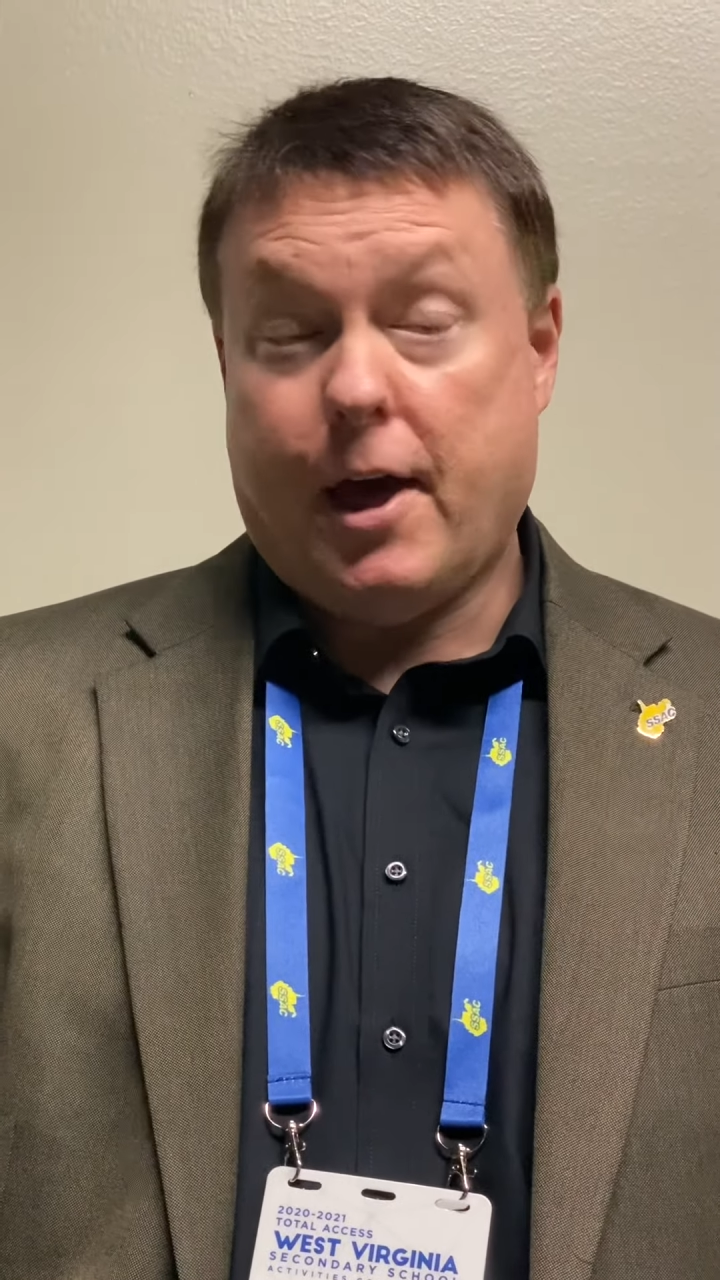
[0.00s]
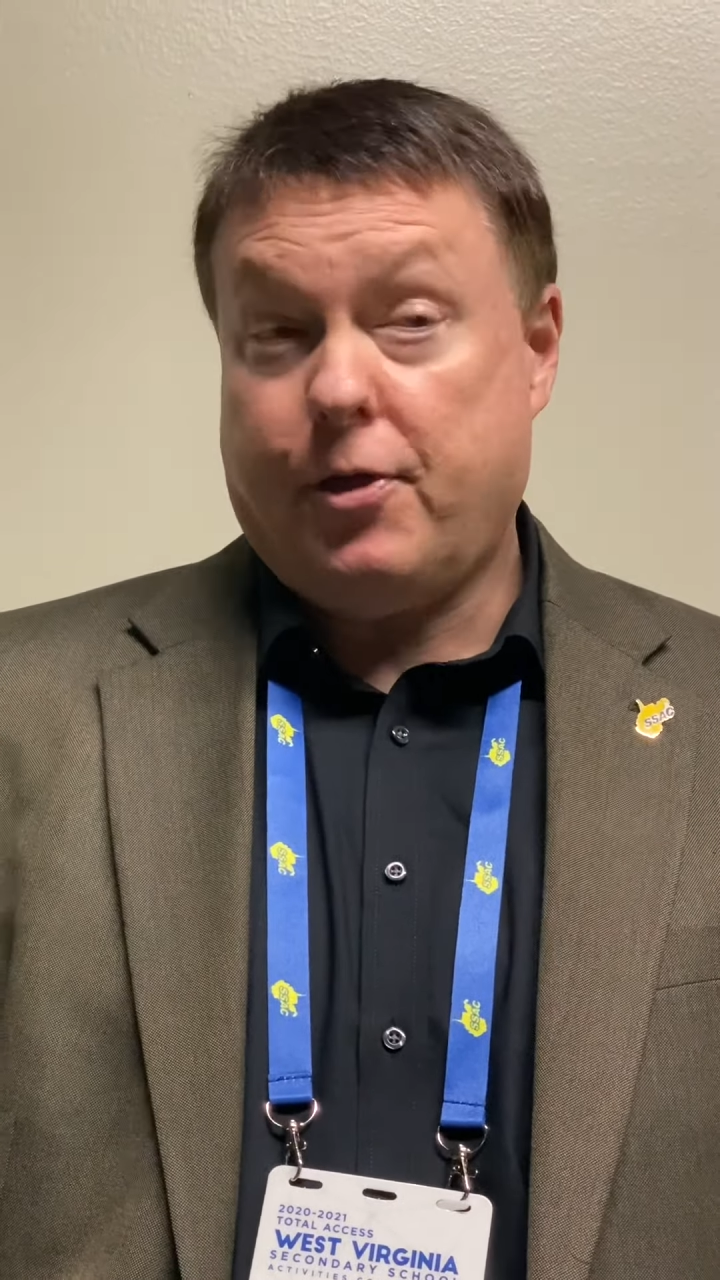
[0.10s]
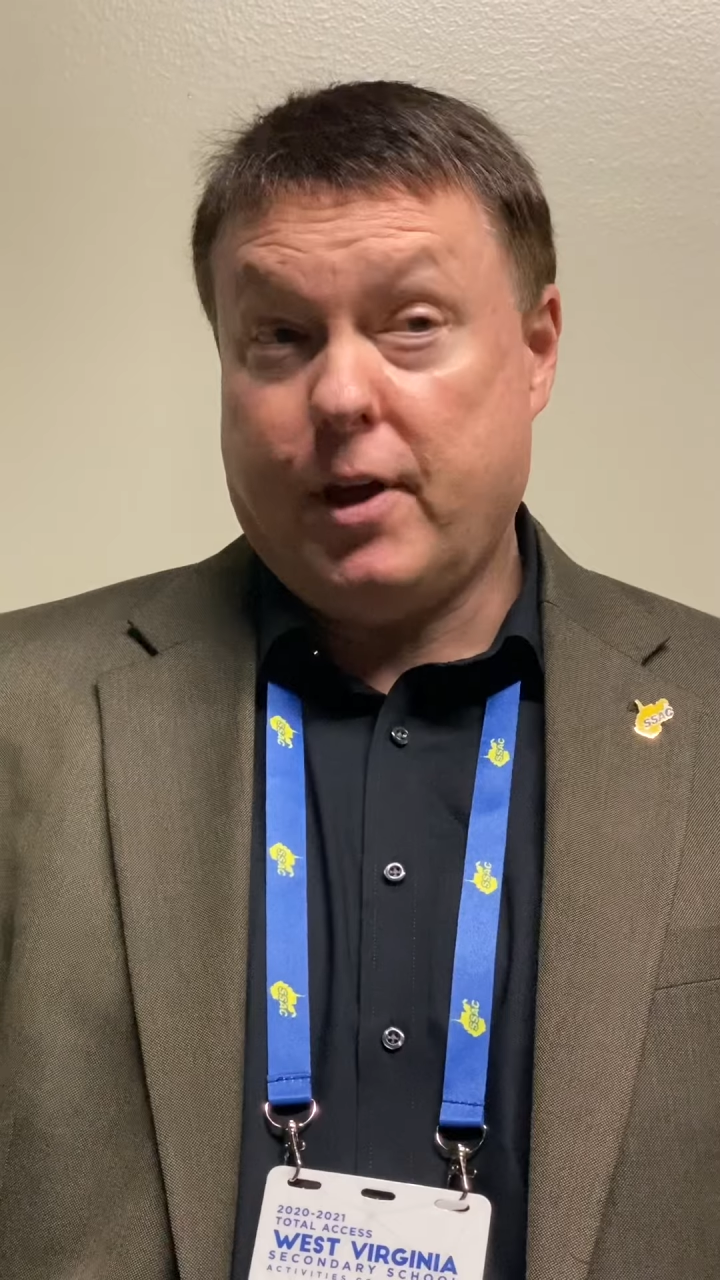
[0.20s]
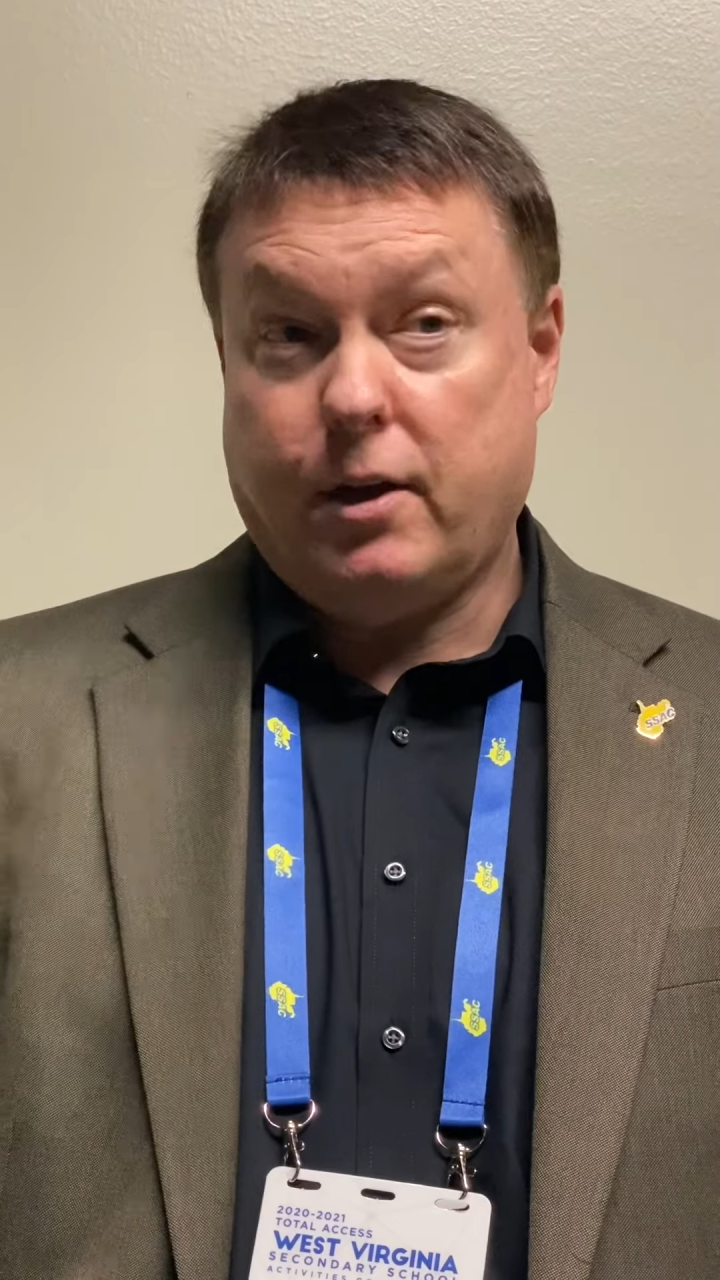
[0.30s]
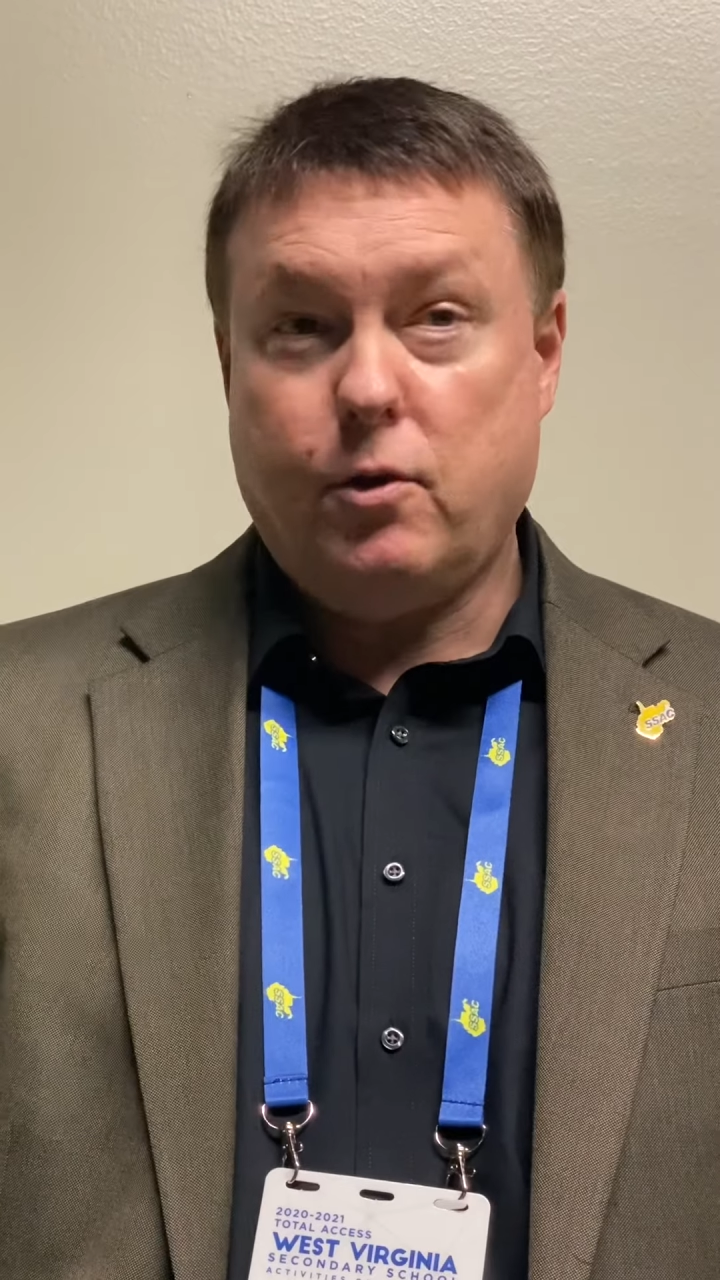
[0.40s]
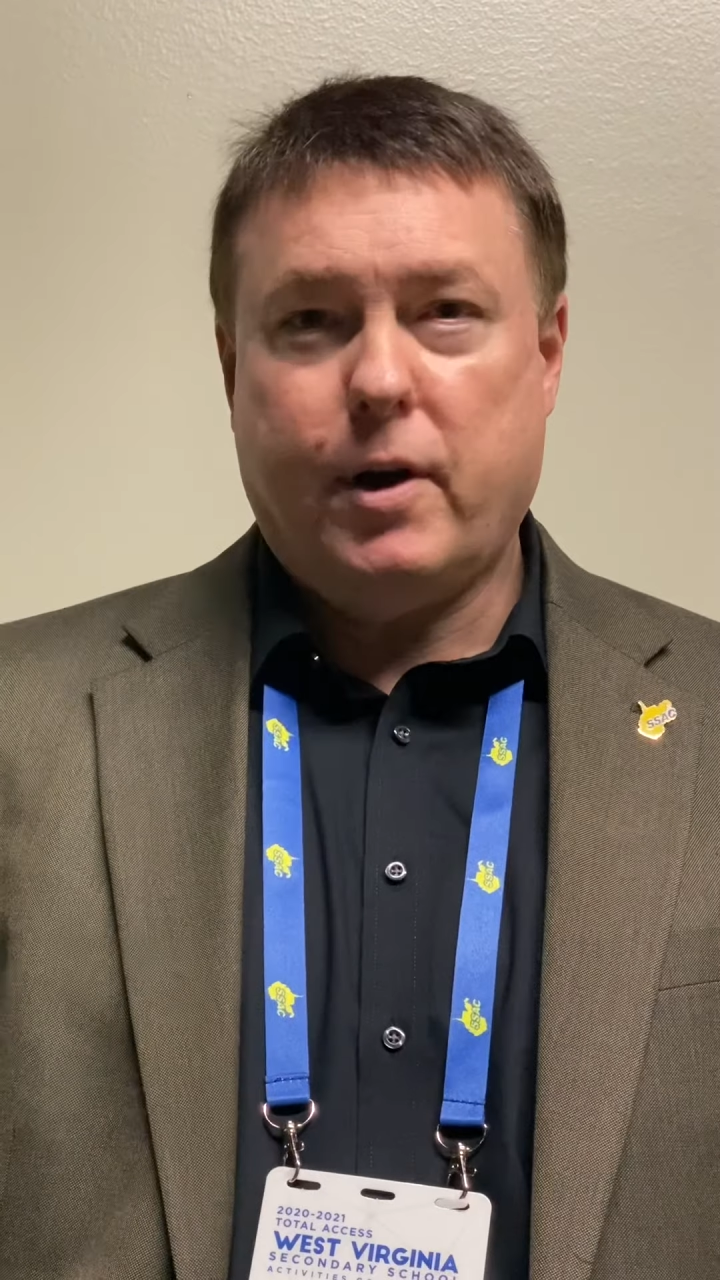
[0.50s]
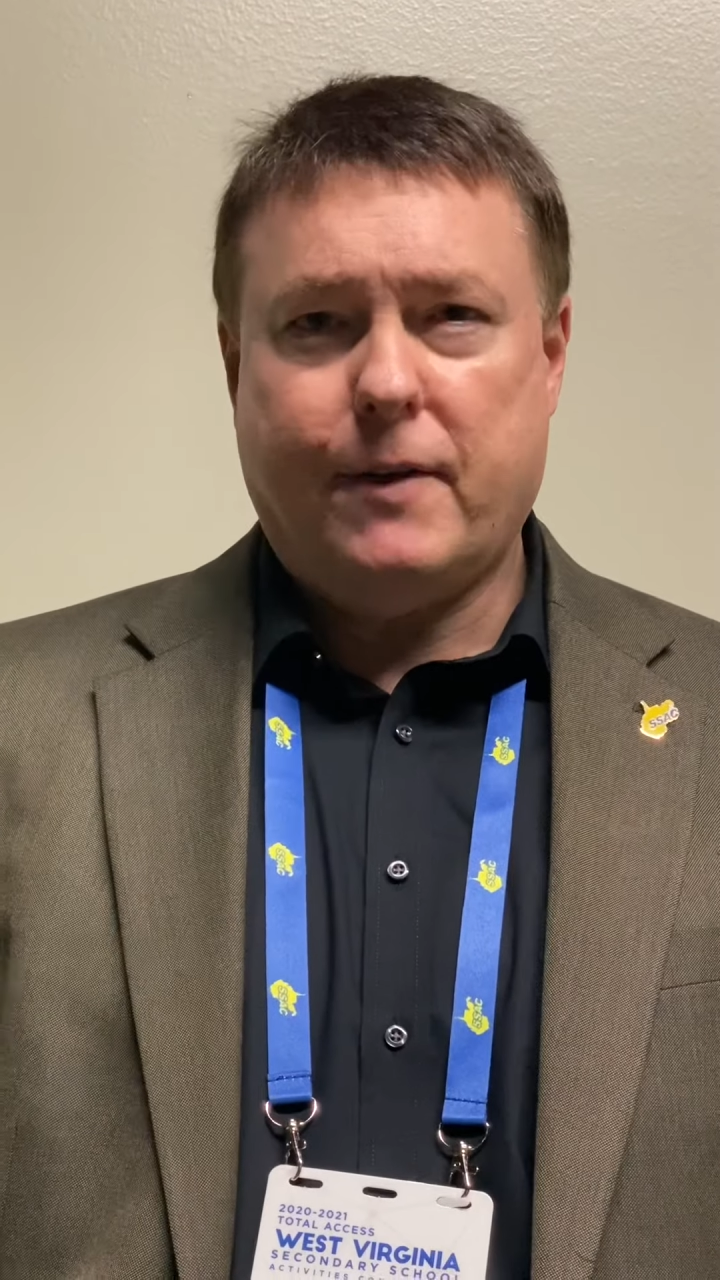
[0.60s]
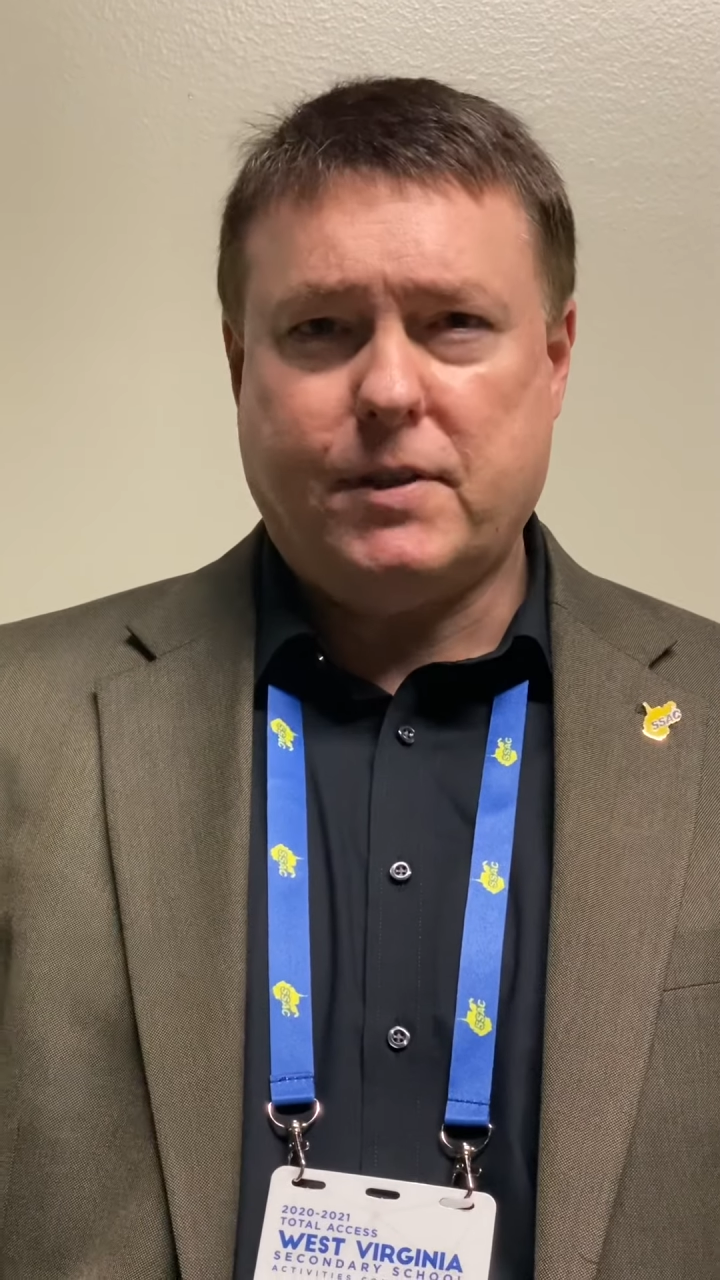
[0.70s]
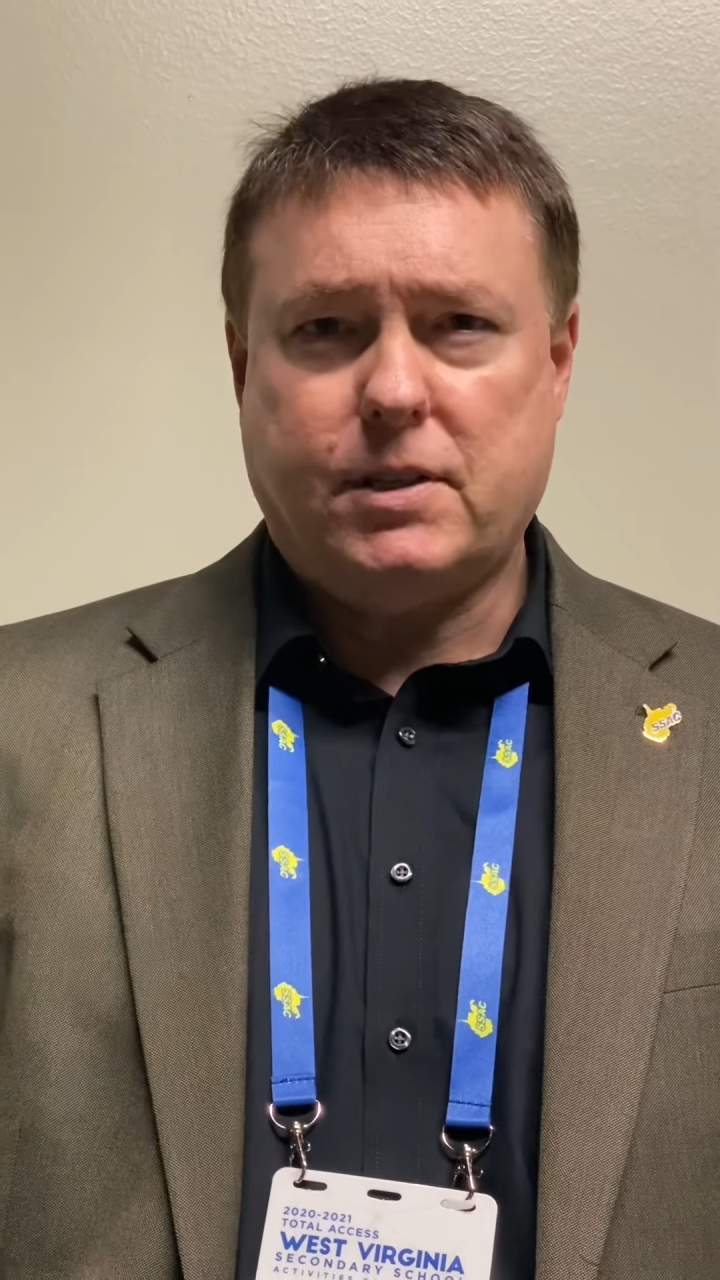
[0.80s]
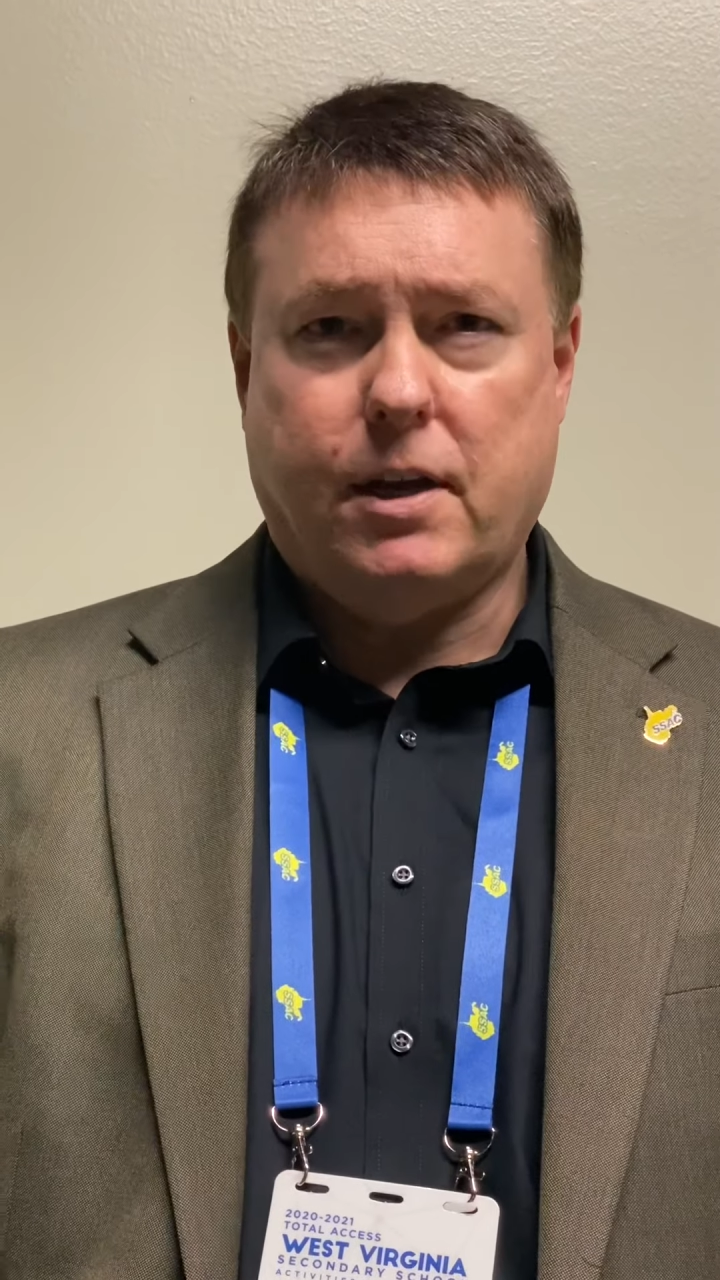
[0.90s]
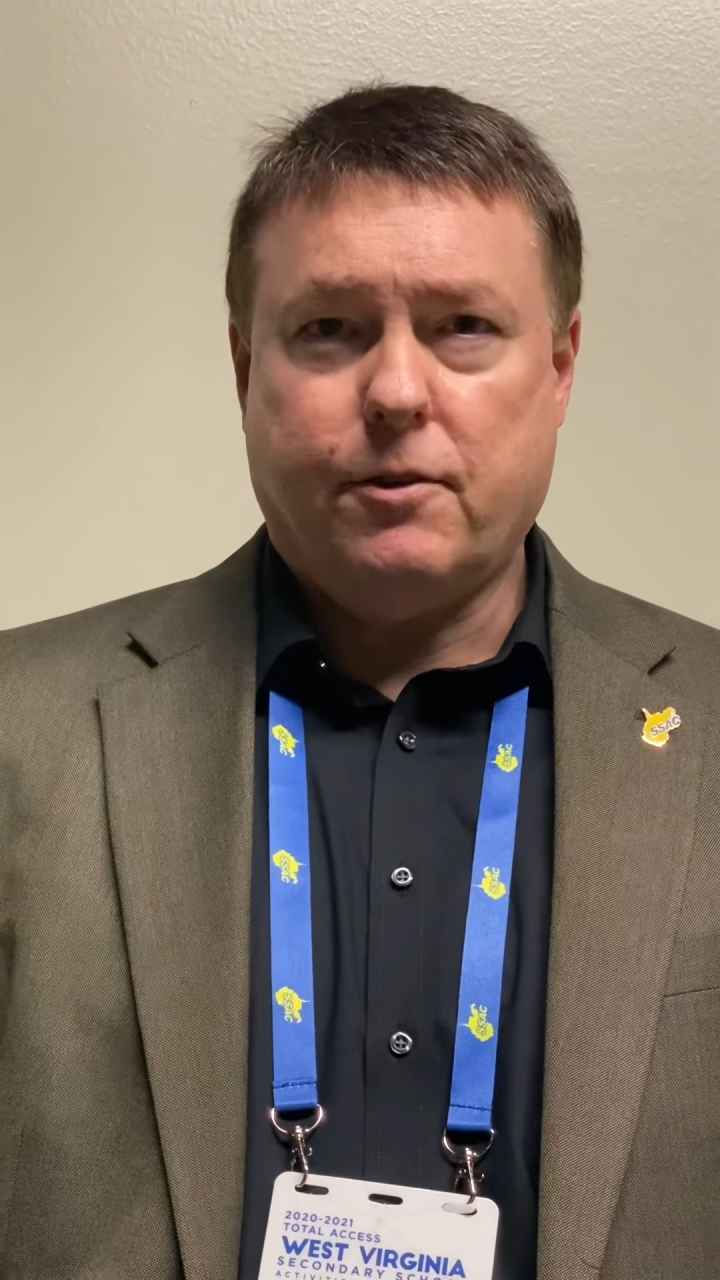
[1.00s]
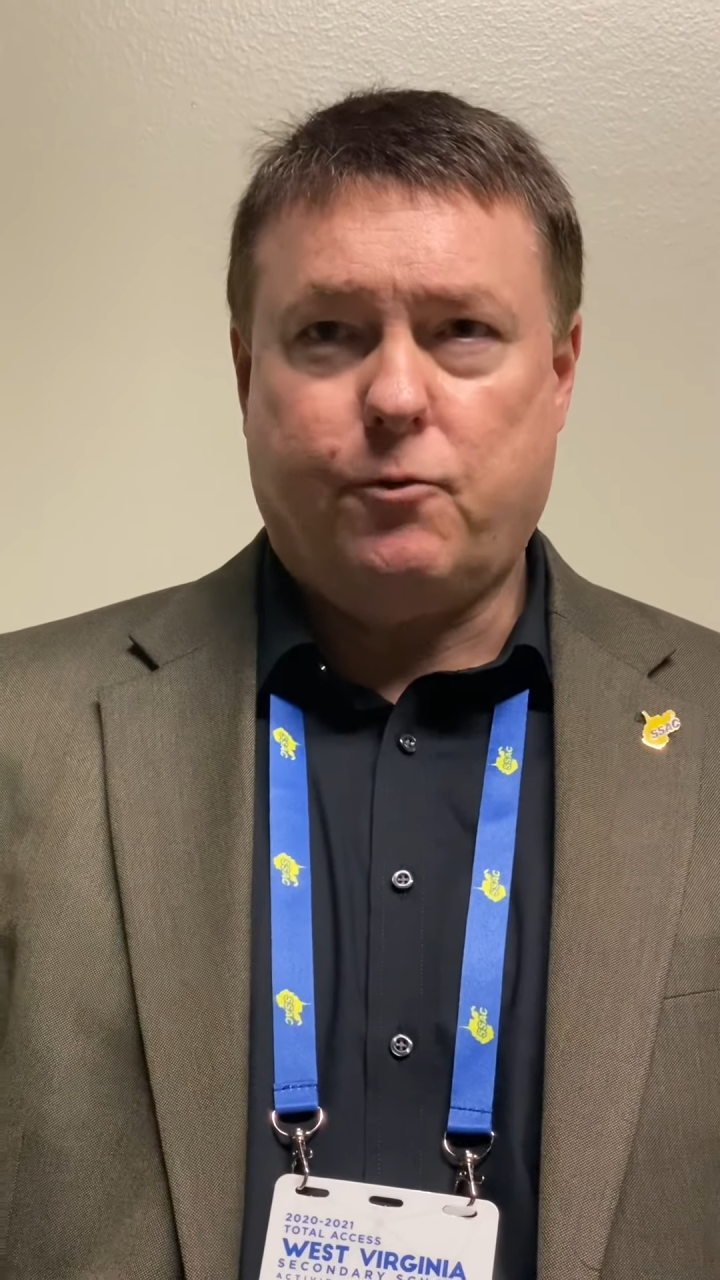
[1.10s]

I, think you'll have to say the